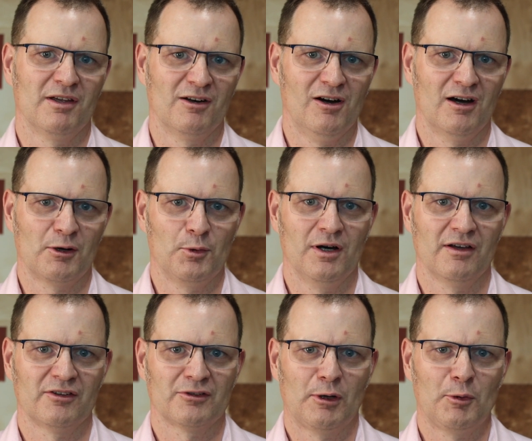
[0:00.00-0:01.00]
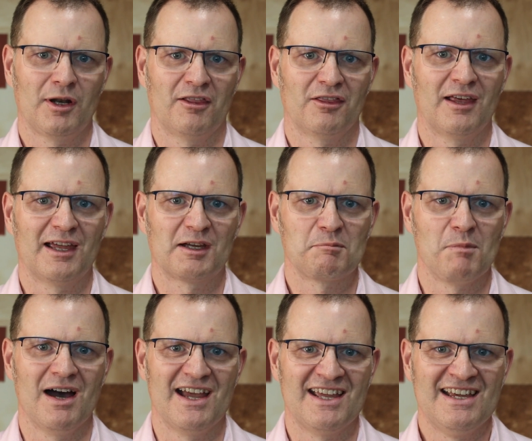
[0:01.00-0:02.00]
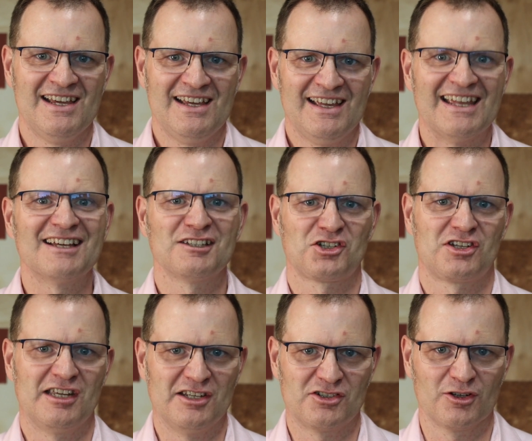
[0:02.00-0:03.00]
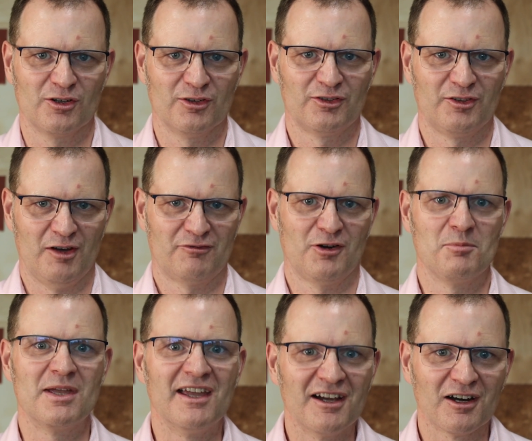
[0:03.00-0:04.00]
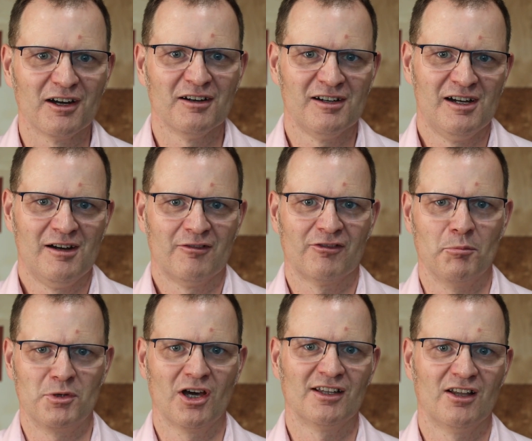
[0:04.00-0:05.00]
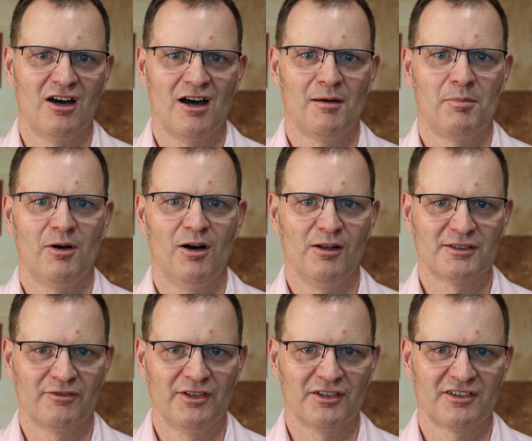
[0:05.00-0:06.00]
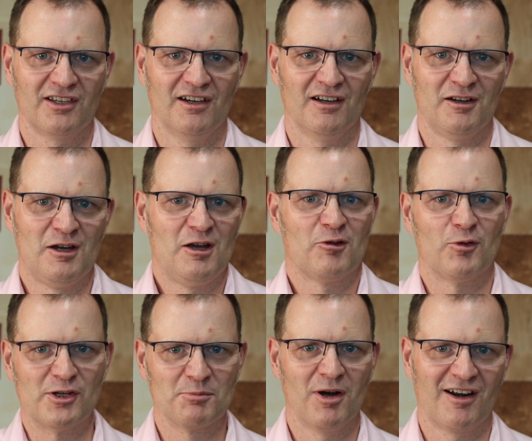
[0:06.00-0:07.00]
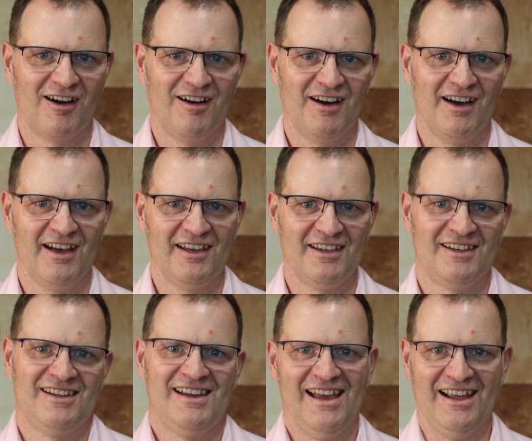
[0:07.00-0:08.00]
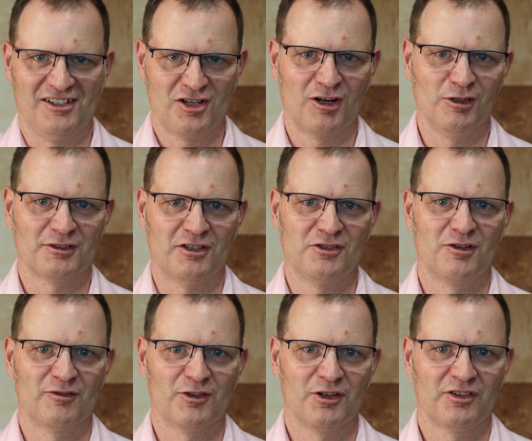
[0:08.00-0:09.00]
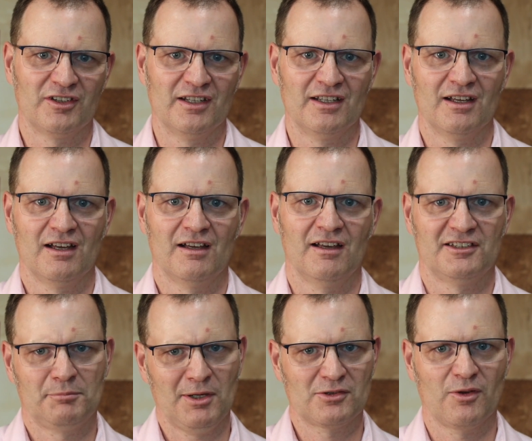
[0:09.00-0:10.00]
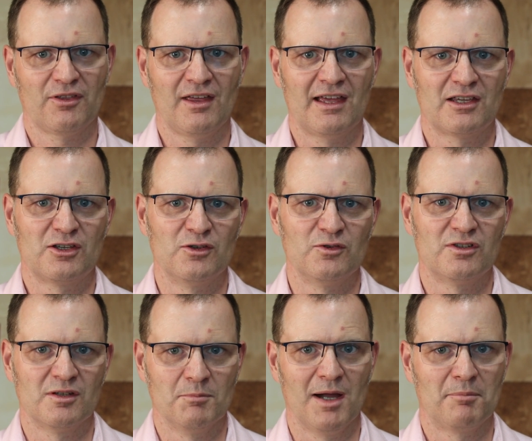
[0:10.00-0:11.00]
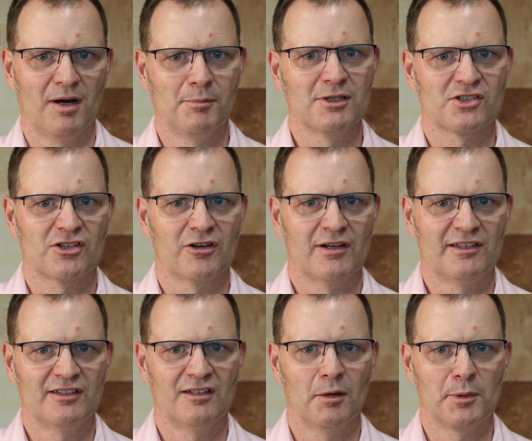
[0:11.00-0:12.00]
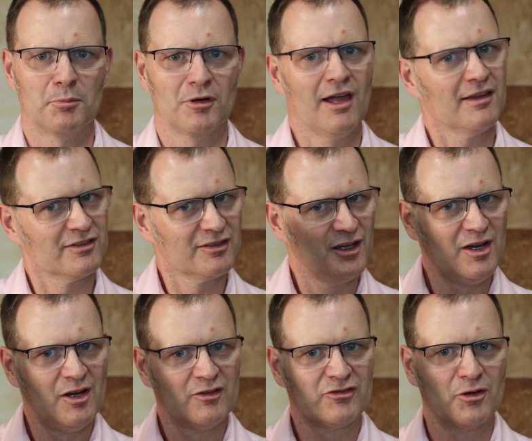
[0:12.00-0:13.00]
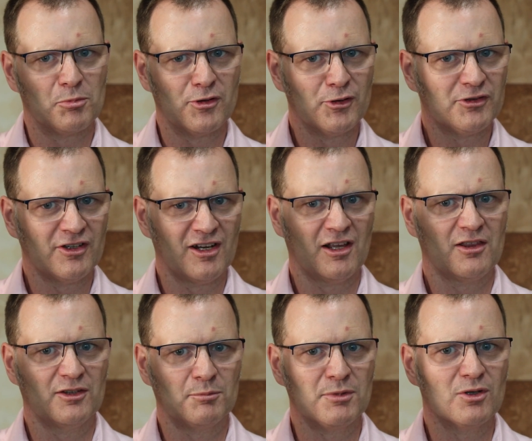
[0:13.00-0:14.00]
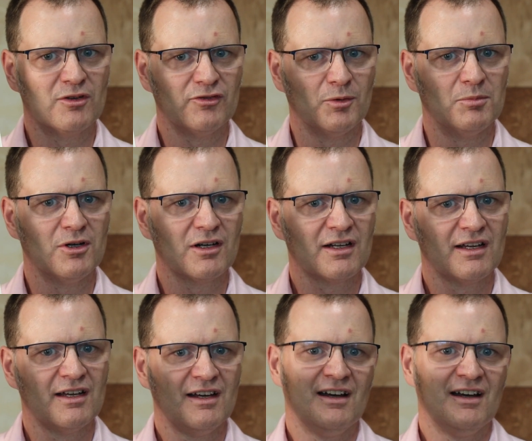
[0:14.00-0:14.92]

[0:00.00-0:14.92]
in Ottawa. So I want to thank my English teachers from here, from Dunlop, Alta Vista, Ridgemont High, and Carleton University. A special thank you to my publisher, ECW Press, for producing this beautiful book.